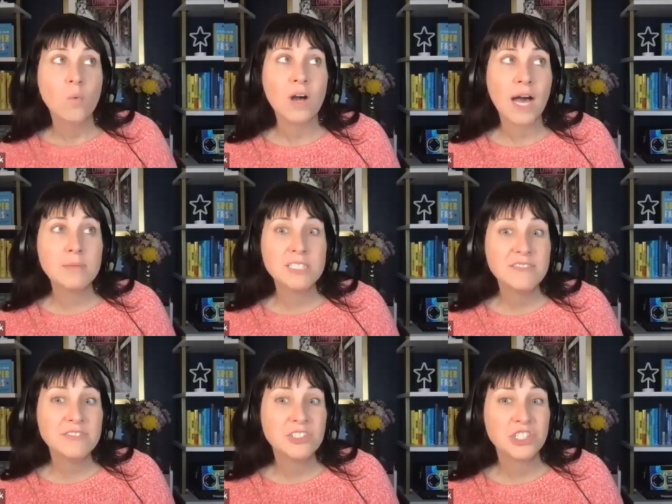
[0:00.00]
Well, I
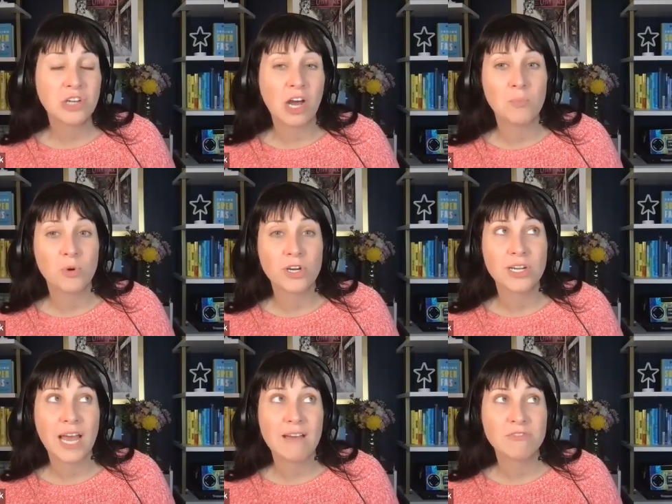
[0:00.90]
believe you should
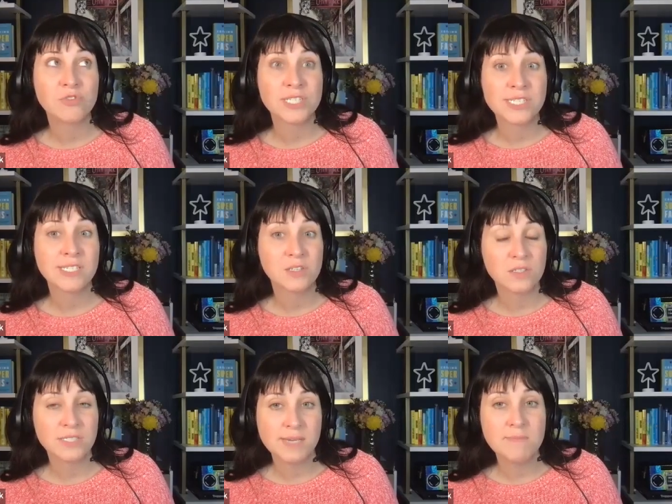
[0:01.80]
onboard every
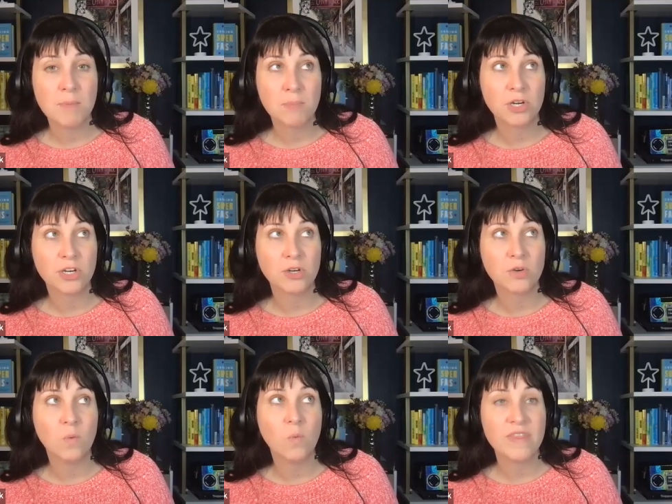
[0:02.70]
single team member
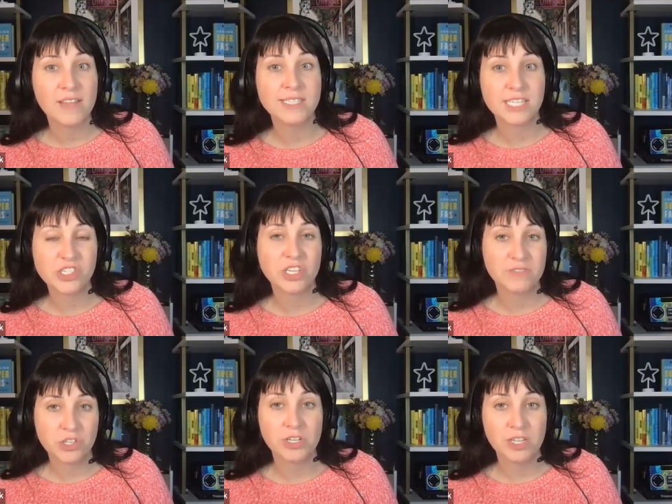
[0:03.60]
with the intention
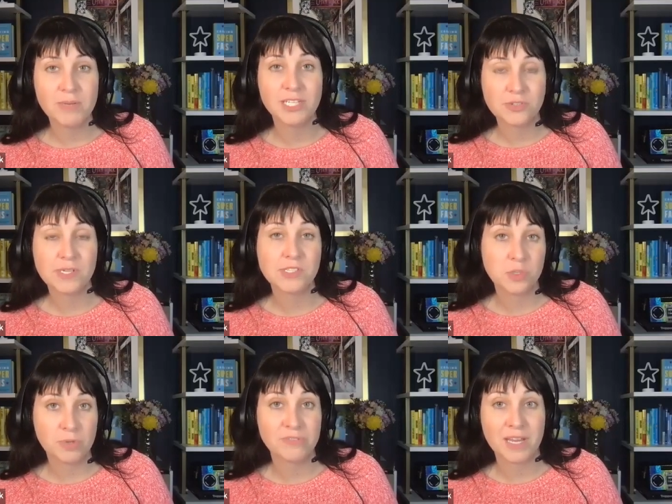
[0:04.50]
of turning them into a
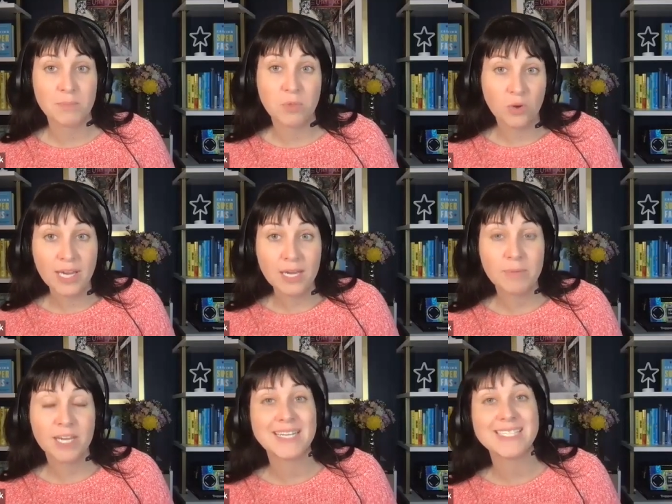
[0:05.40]
superfan employee,
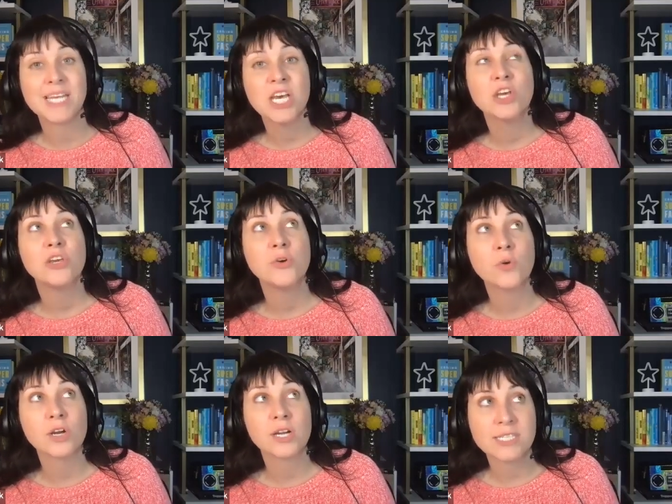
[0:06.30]
because
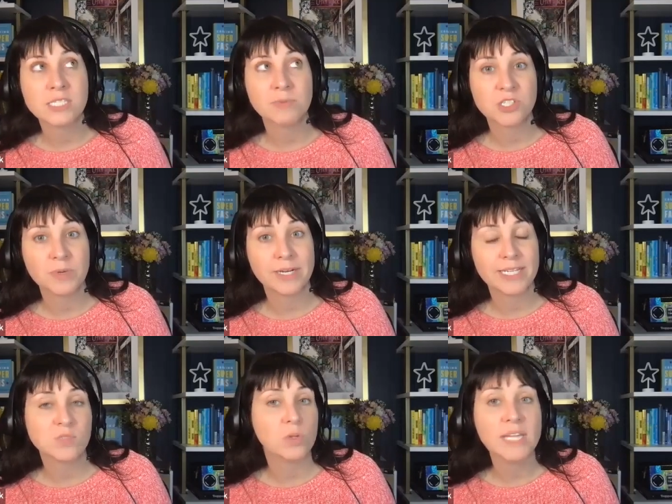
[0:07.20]
your customer
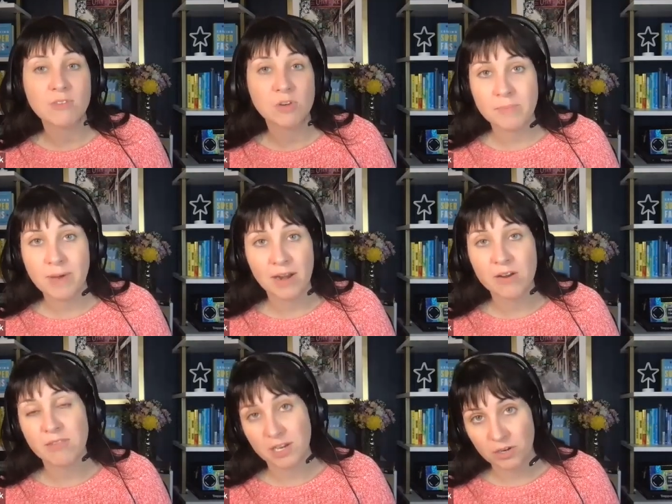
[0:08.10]
experience will never be
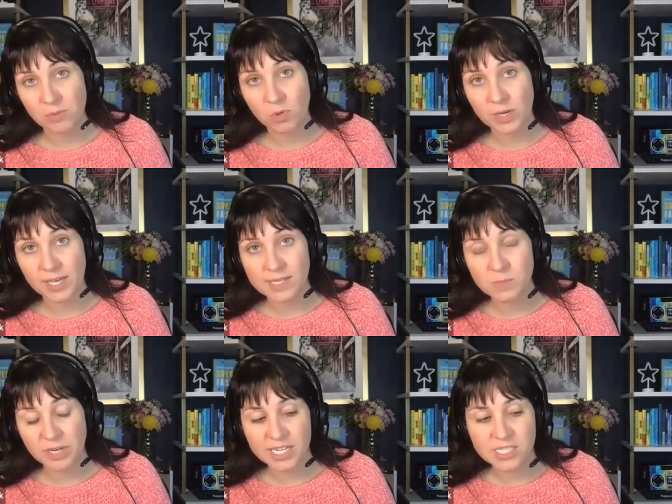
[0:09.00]
better than your employee
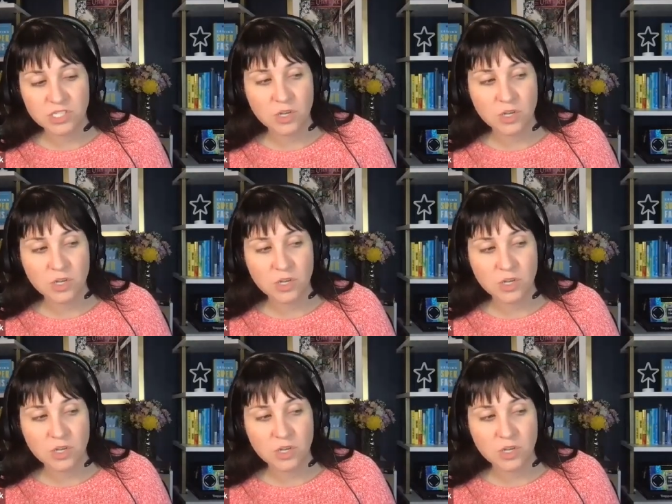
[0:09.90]
experience.